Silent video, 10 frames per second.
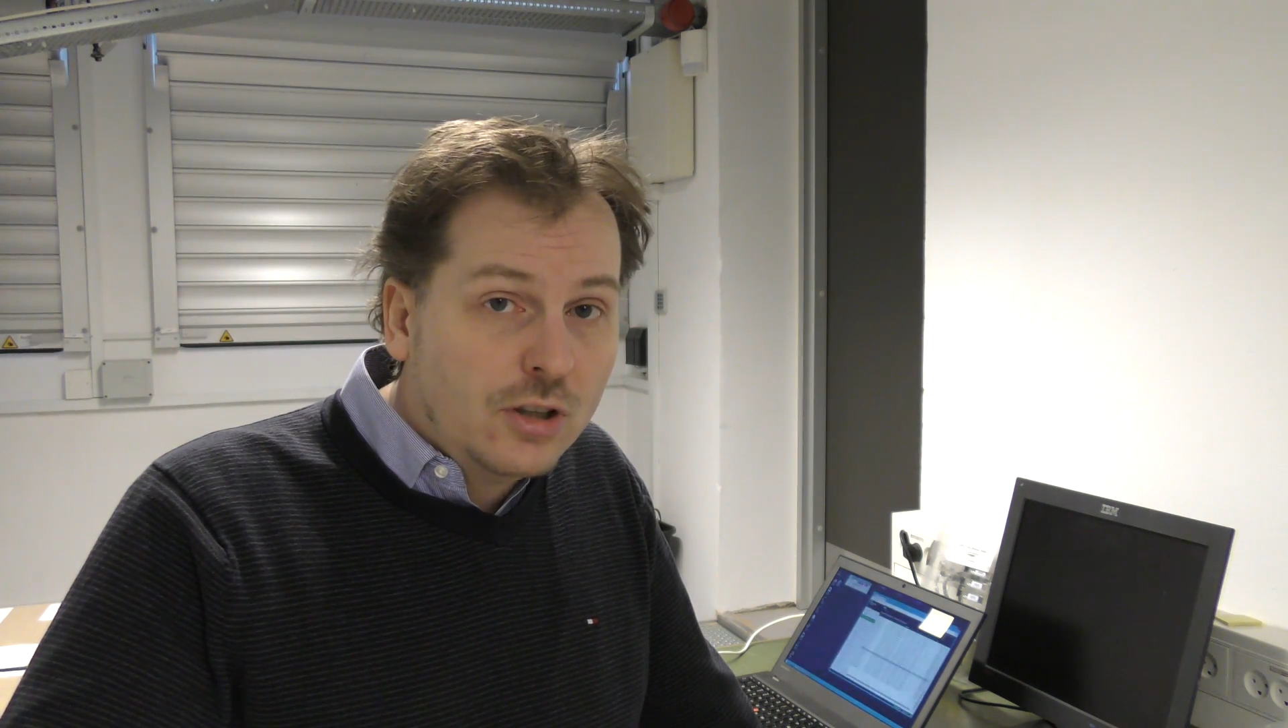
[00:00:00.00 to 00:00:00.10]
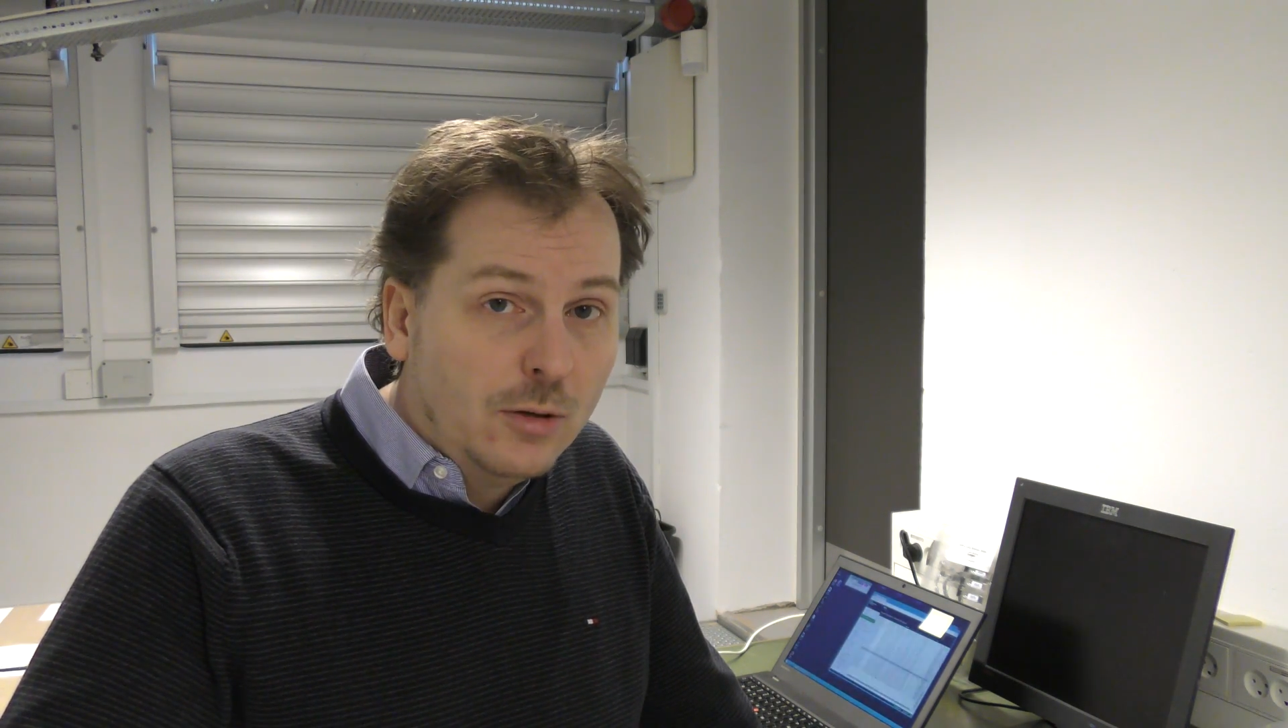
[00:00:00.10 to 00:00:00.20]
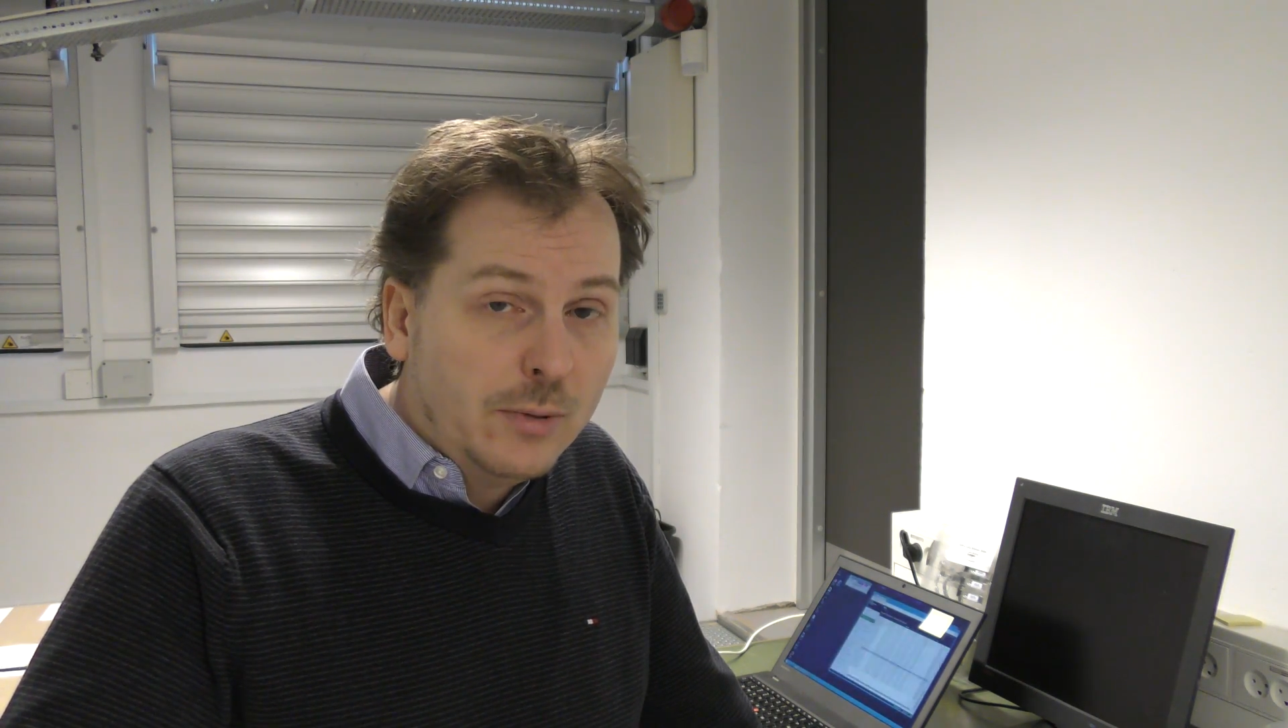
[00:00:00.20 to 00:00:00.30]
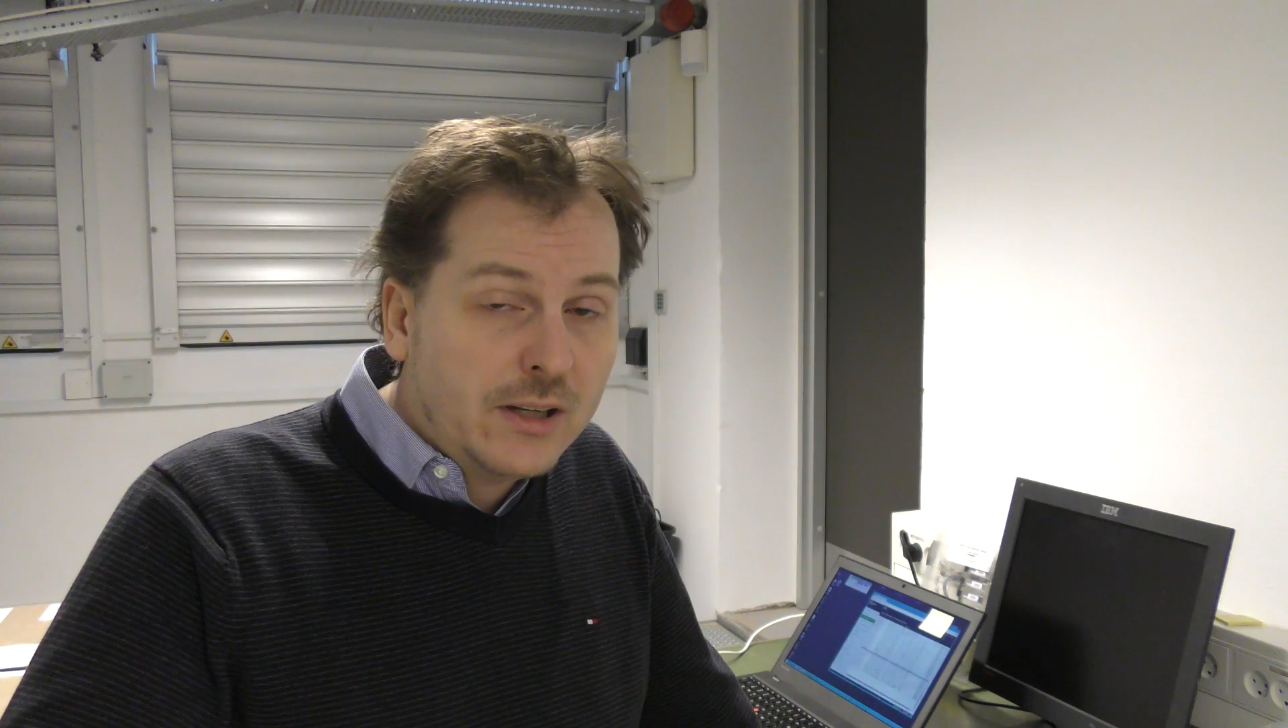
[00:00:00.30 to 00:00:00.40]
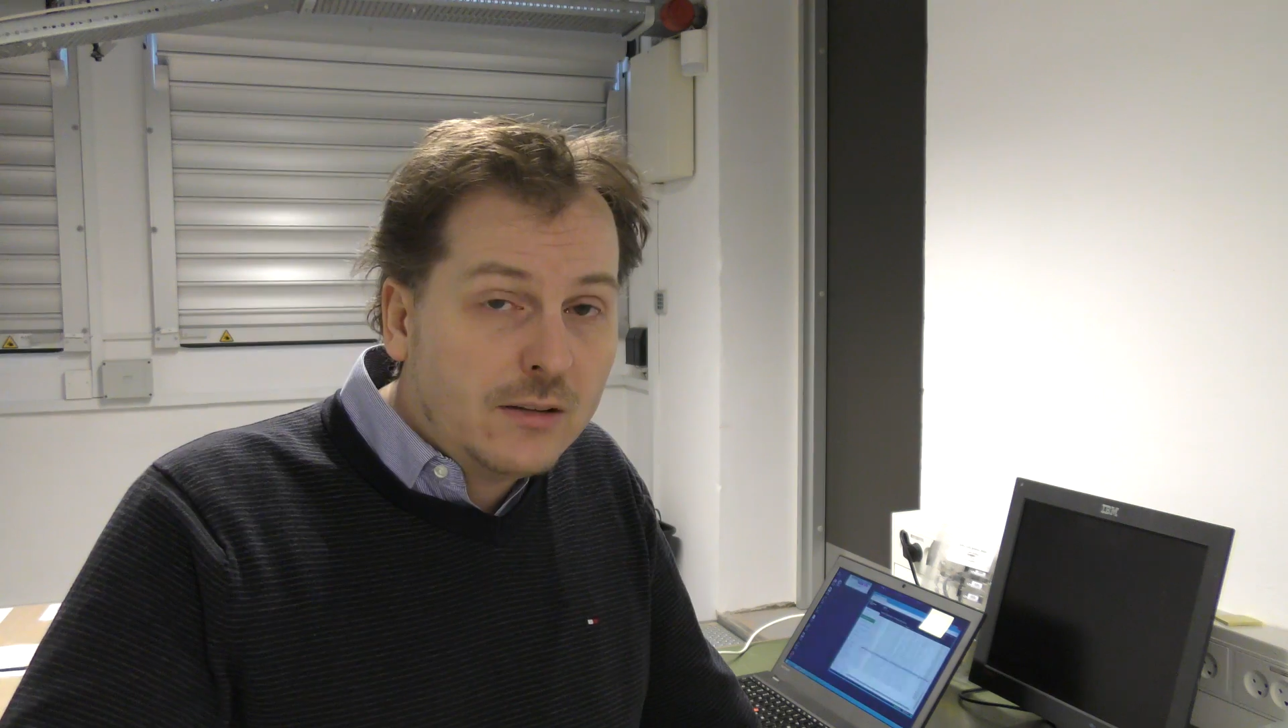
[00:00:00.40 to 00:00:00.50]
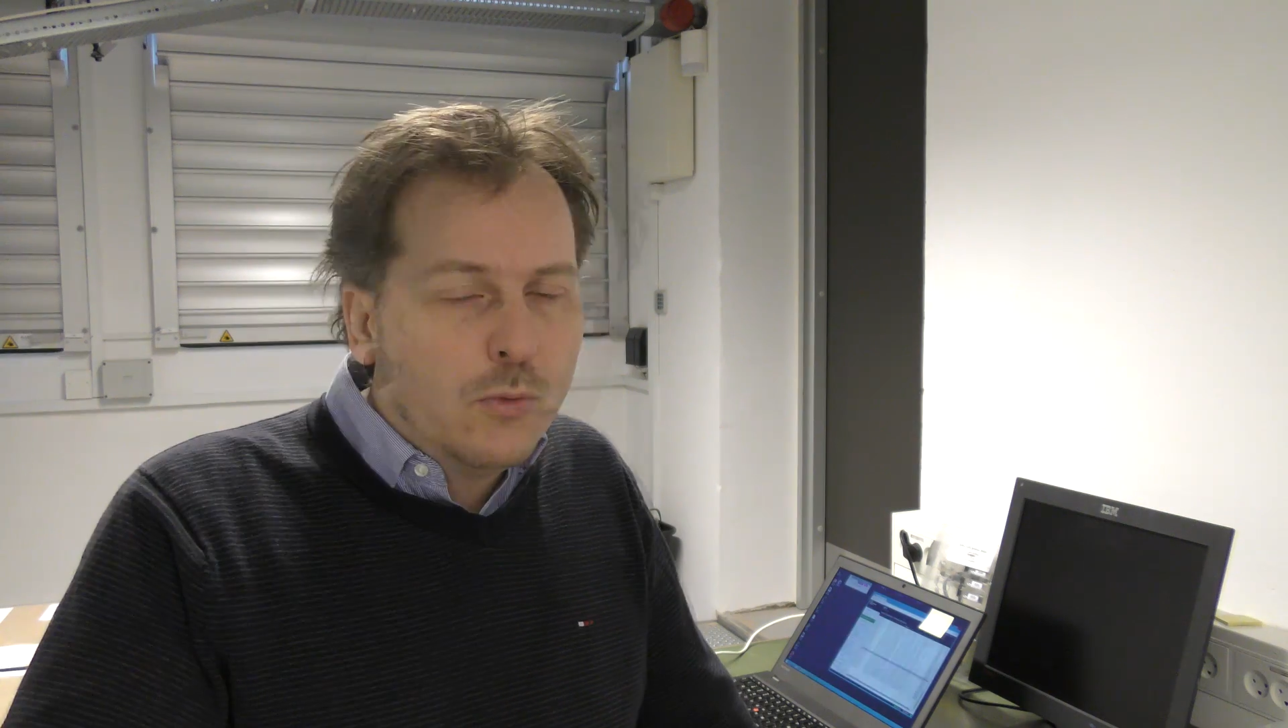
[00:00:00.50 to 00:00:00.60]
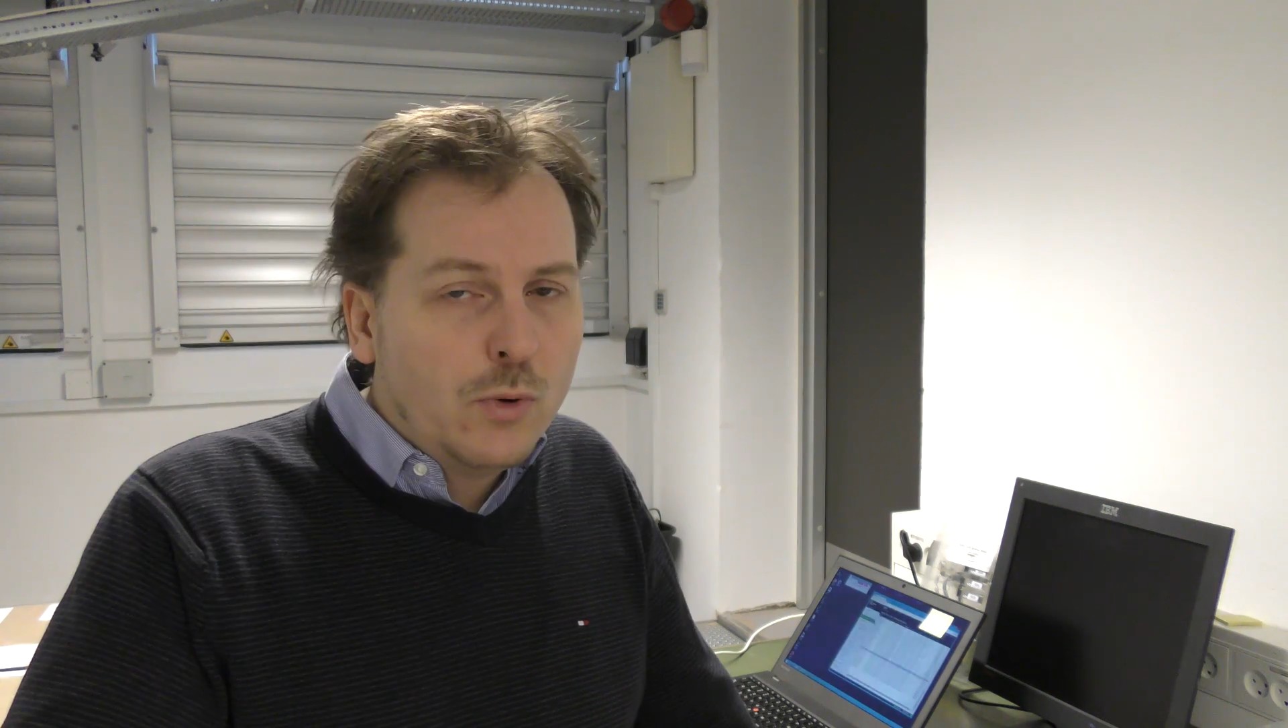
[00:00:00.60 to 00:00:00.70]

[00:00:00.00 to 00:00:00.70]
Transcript: a little bit.